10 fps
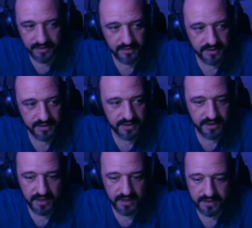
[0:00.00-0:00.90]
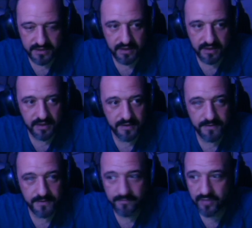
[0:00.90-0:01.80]
This next
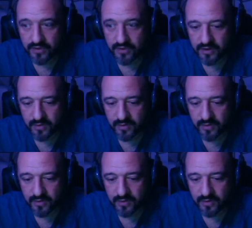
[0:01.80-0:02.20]
building that